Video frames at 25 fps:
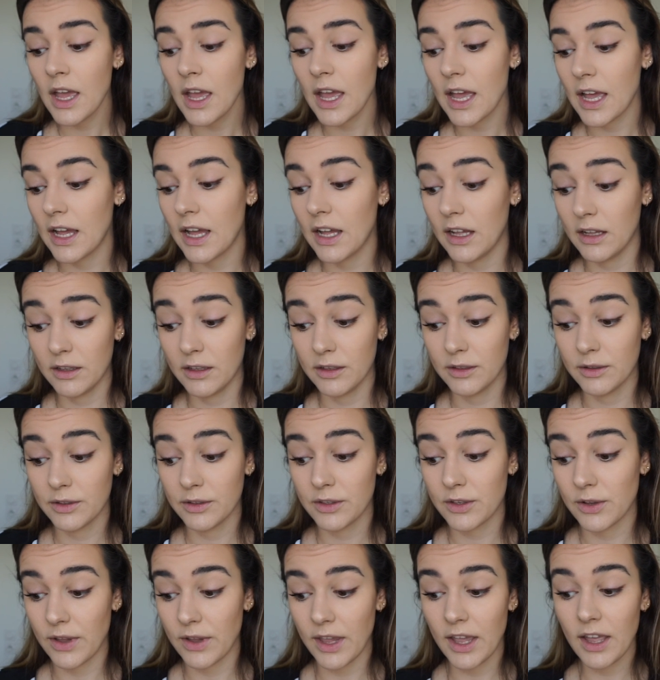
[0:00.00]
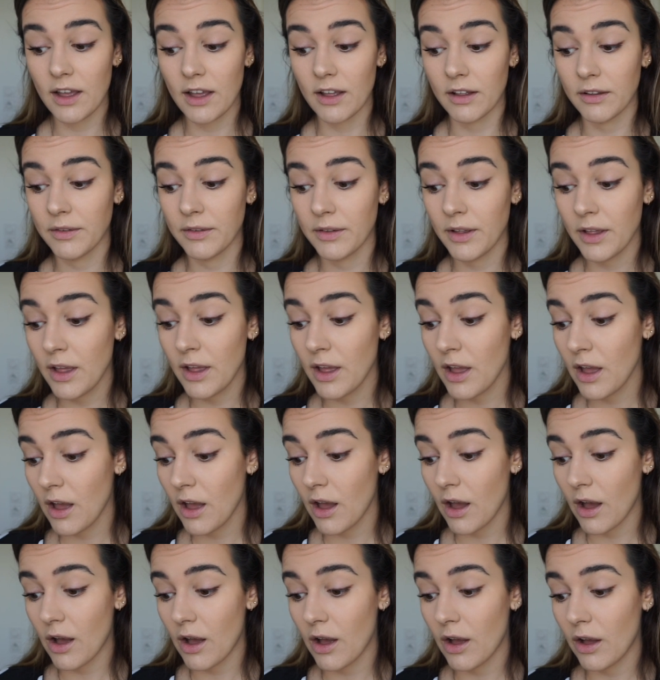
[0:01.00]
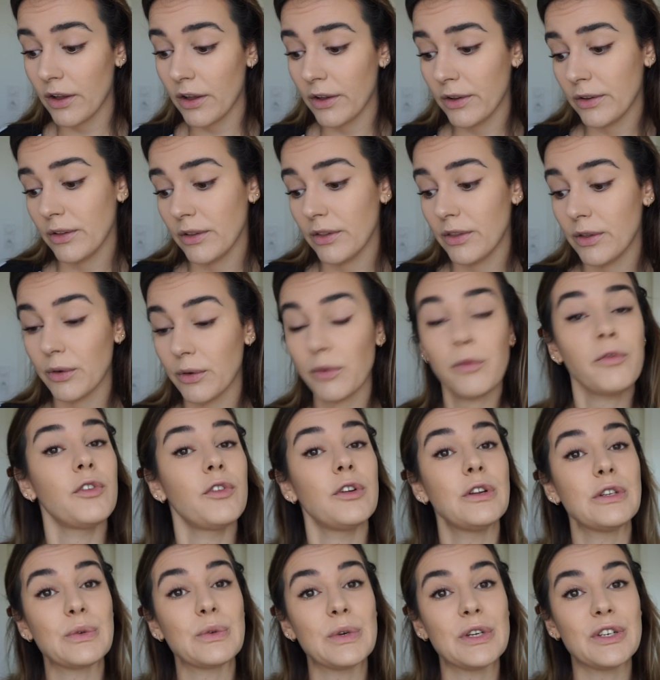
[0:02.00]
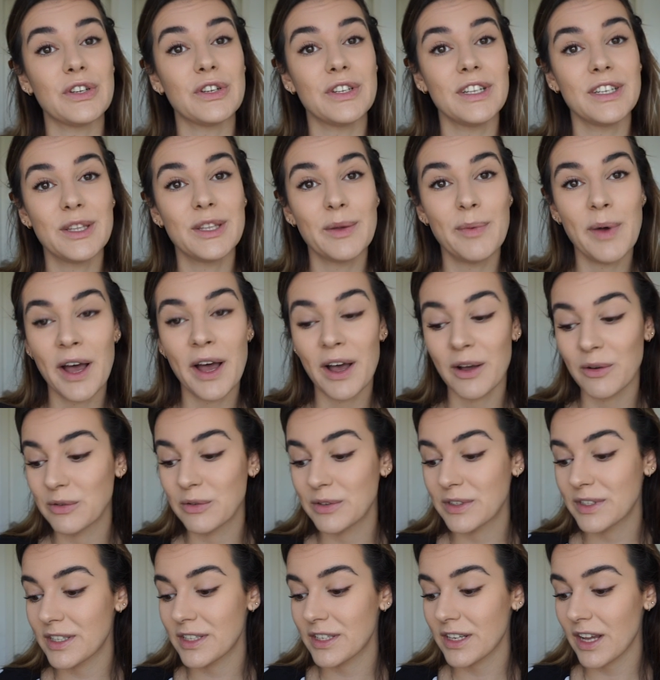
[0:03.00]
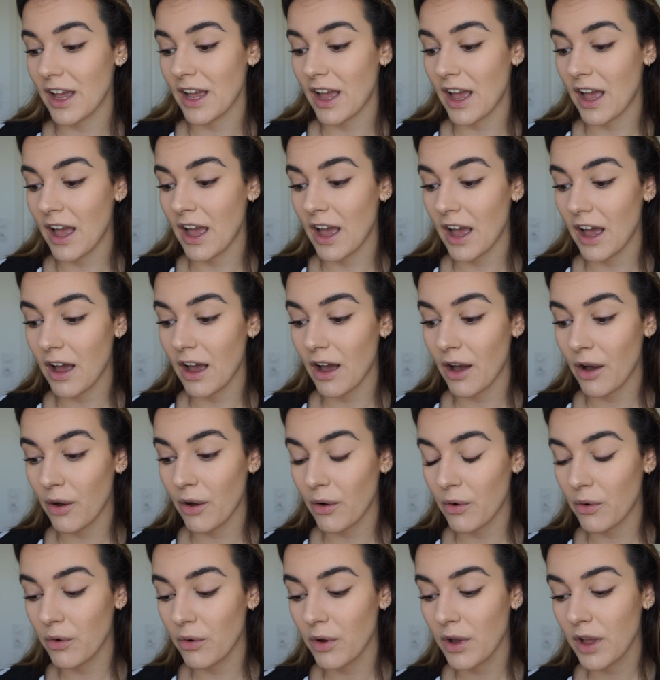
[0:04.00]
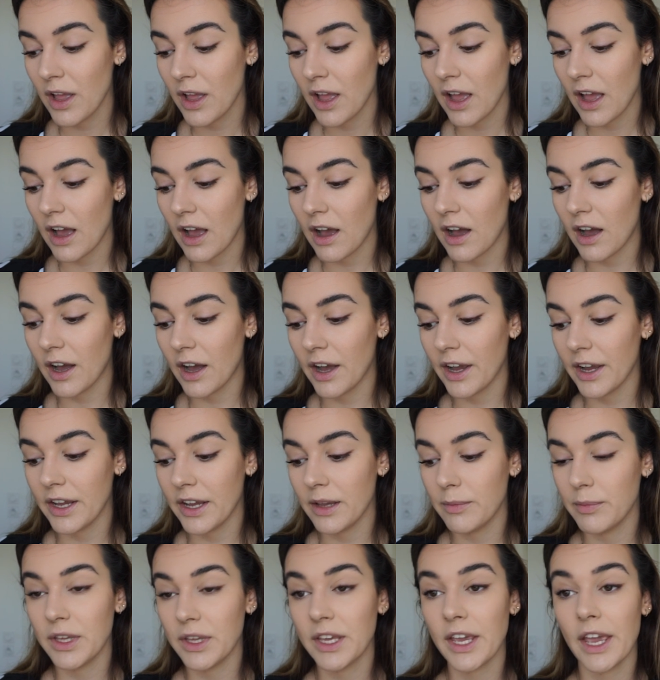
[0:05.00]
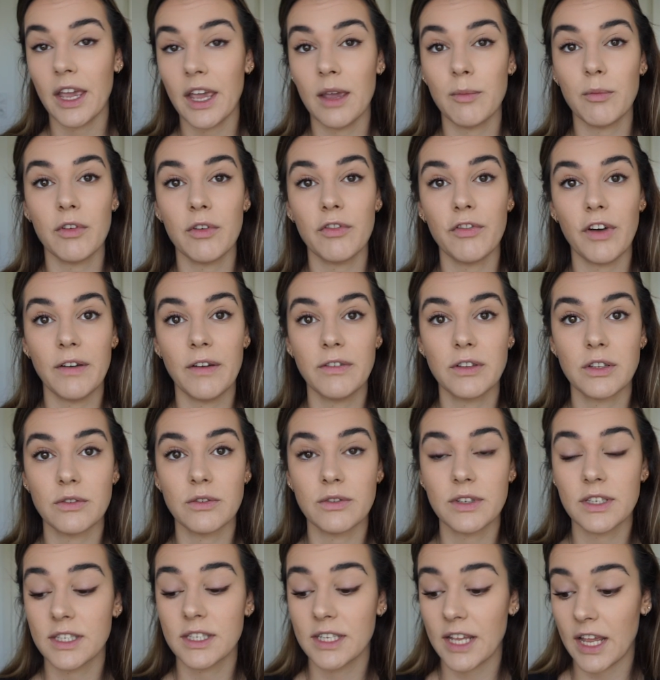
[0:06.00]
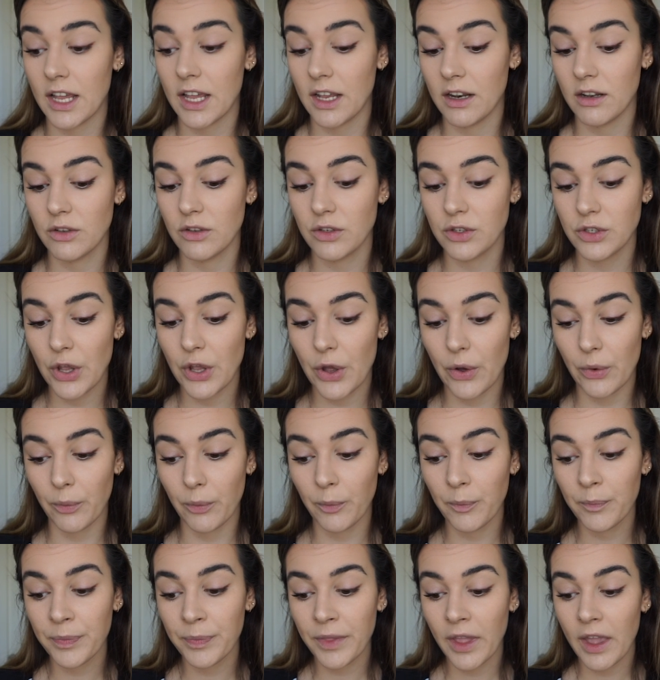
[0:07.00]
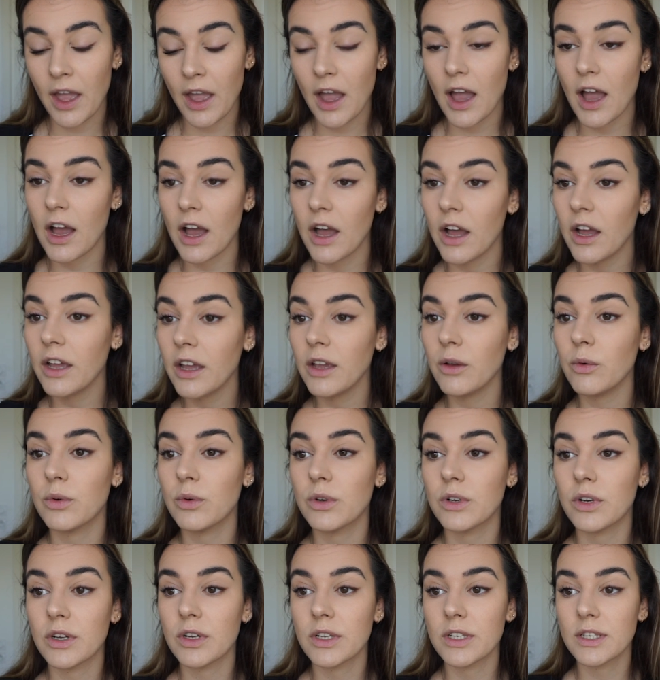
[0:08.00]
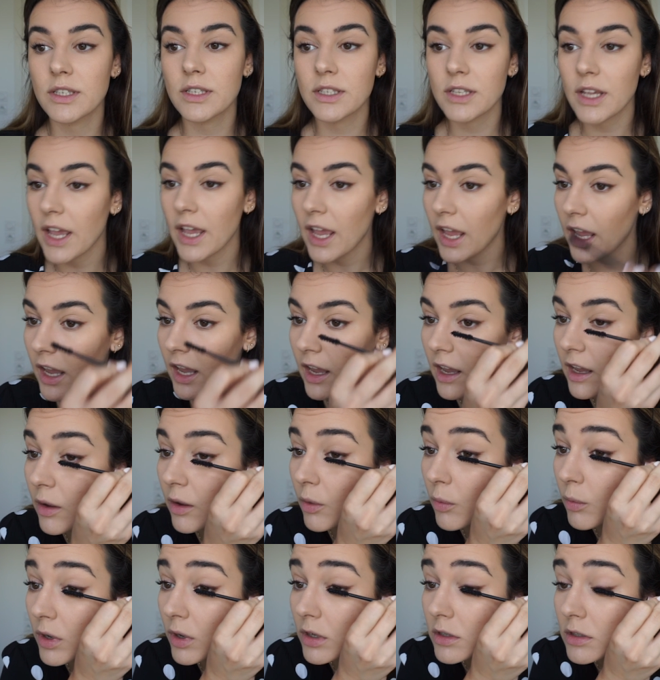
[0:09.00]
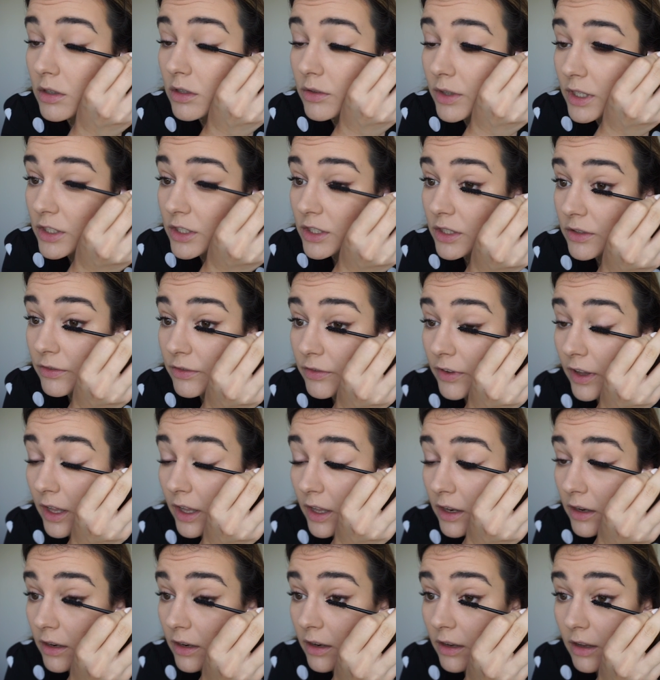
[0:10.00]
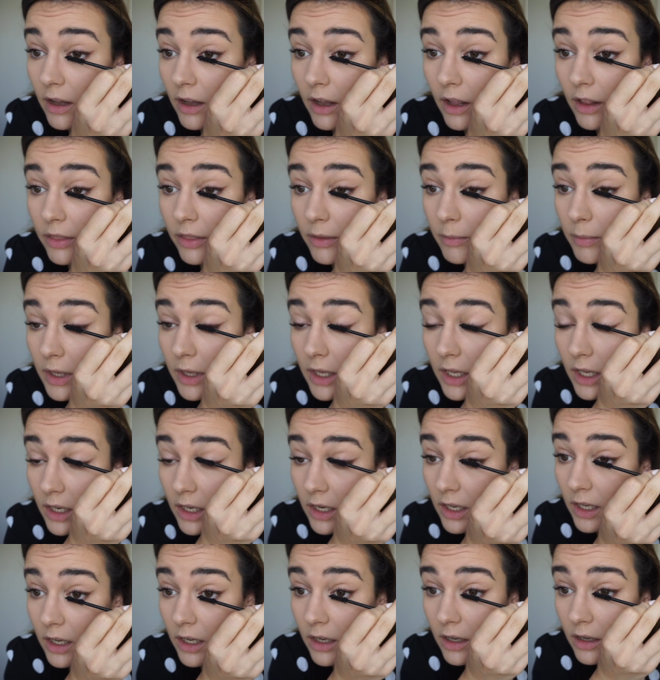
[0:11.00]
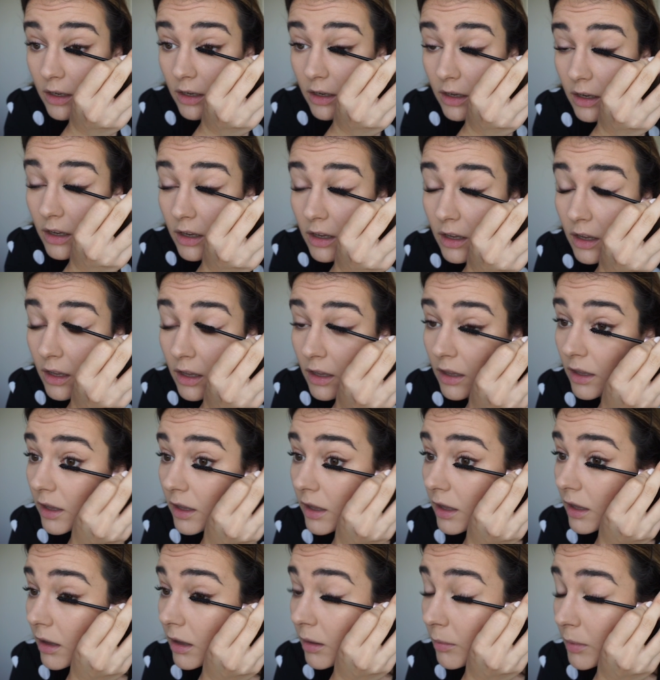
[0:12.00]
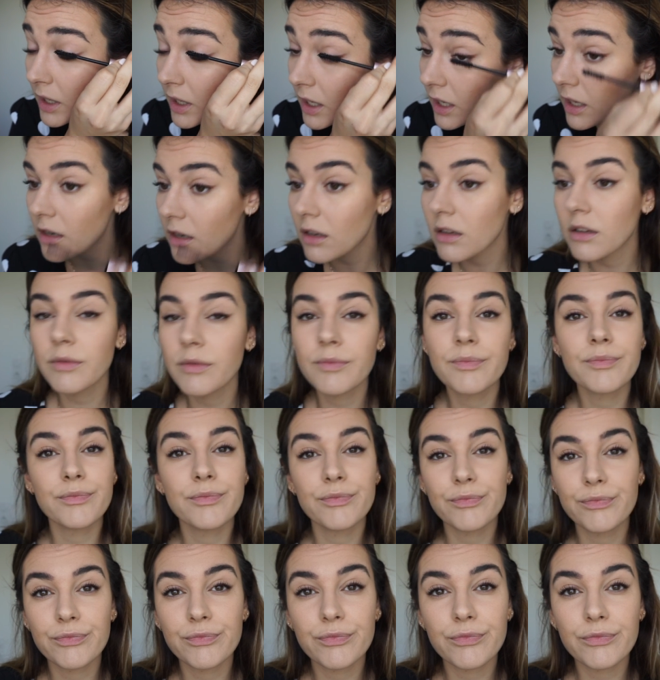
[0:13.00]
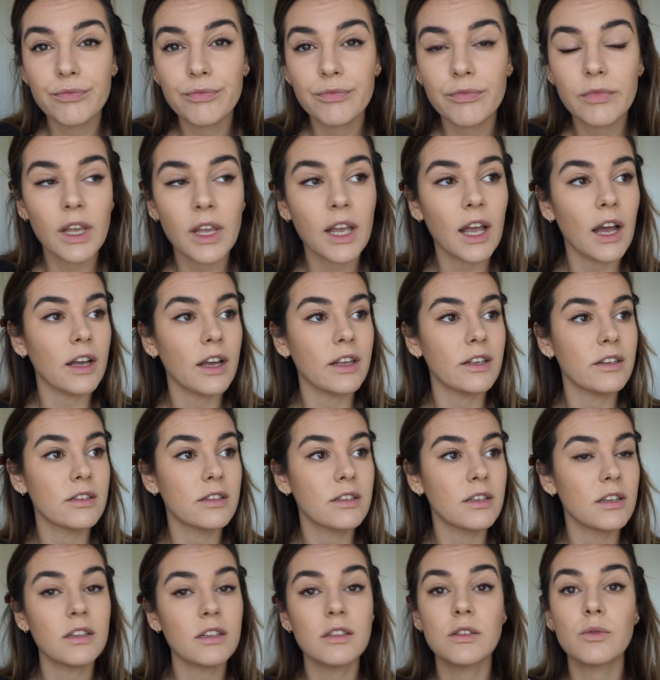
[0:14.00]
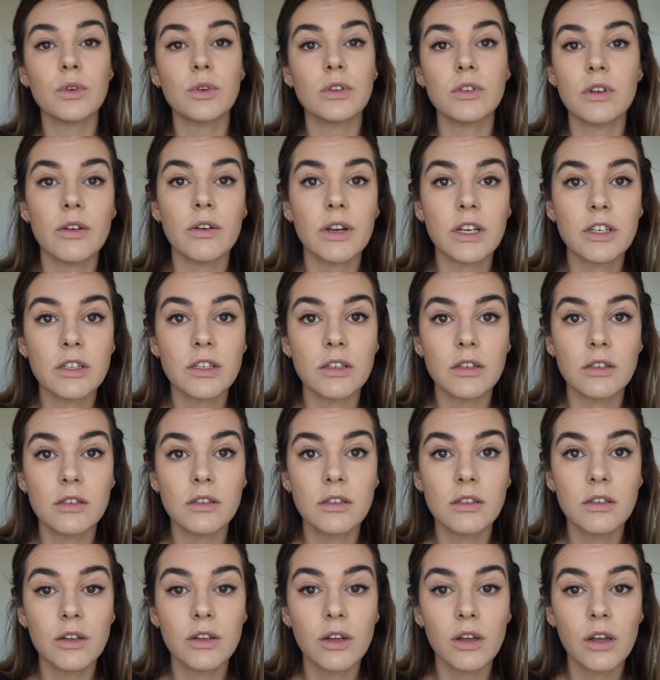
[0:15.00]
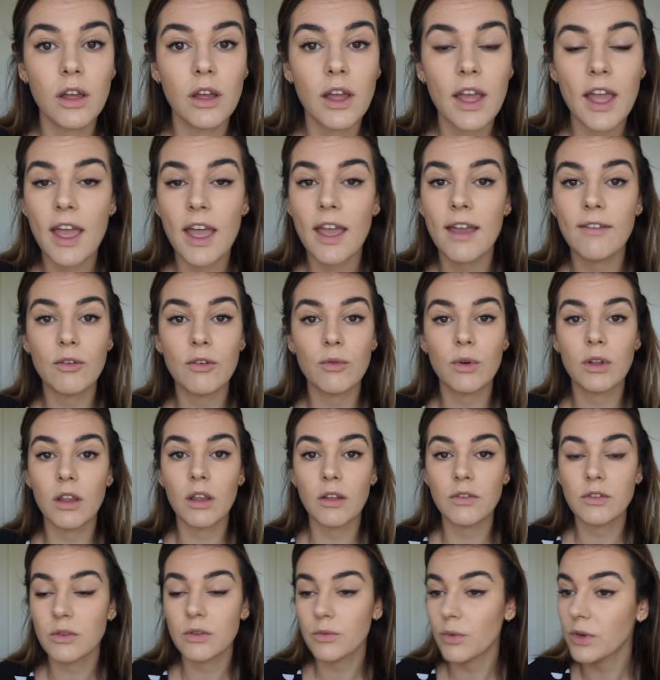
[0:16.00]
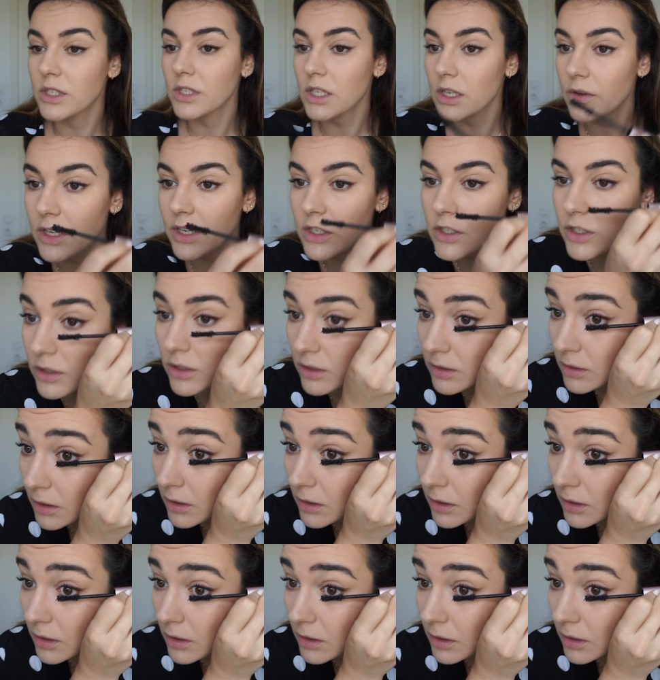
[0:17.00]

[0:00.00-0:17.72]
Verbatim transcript: uh, so yeah, uh, the first question is about how I became a 5 star fan. So I was a One Direction fan at the beginning. I mean, guys, it's One Direction. Everyone loves One Direction.